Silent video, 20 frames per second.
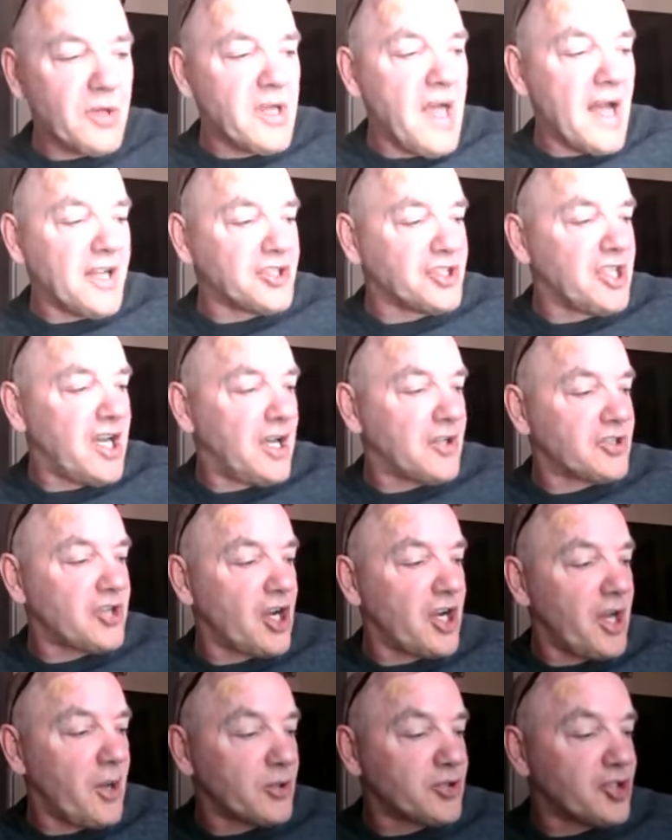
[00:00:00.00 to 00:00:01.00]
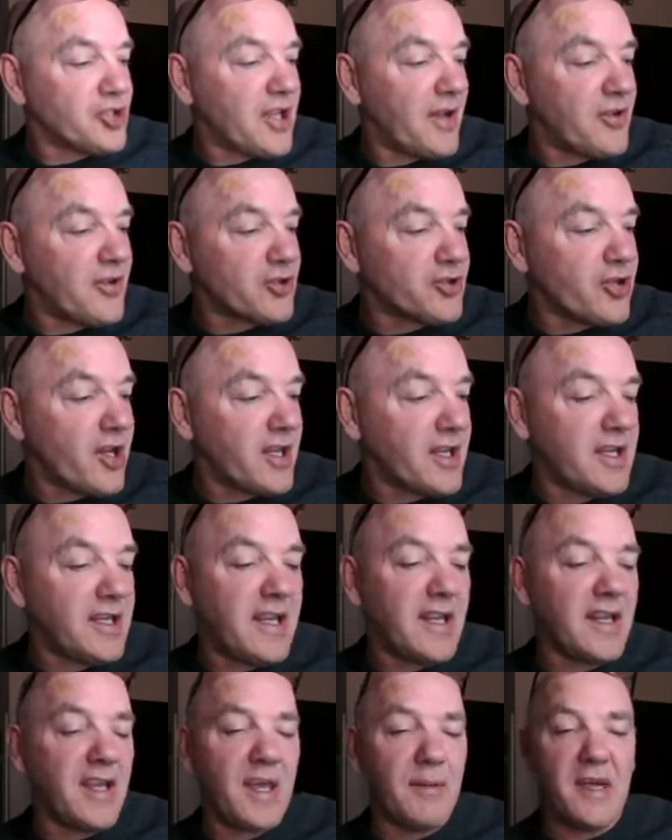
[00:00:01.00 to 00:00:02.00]
Yeah, sorry, I was just having a drink. You
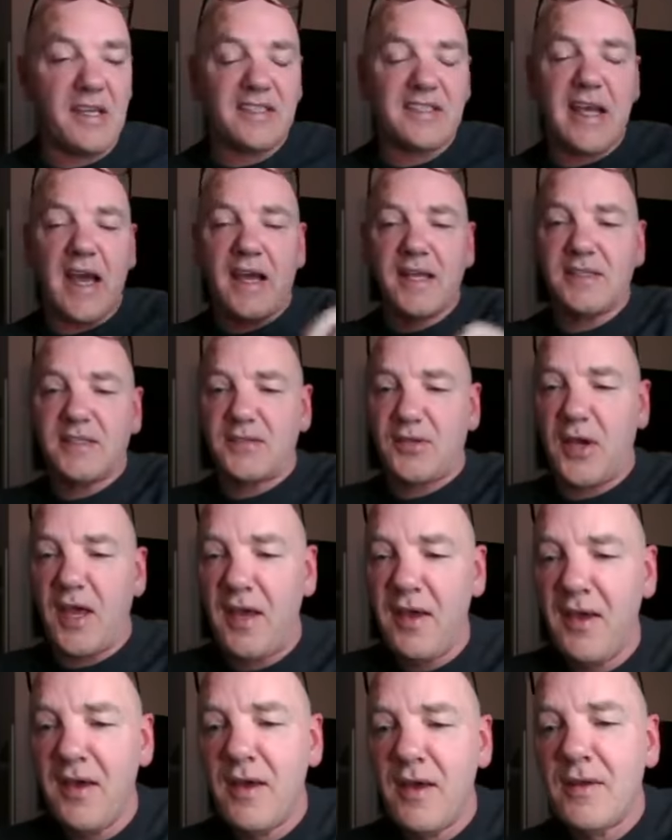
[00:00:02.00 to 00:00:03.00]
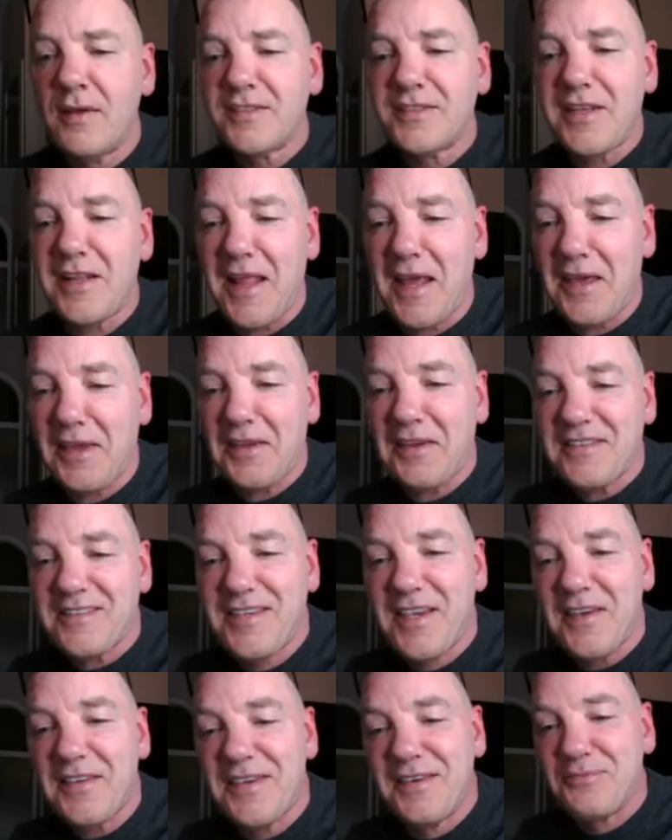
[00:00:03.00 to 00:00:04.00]
didn't give me a second to like it.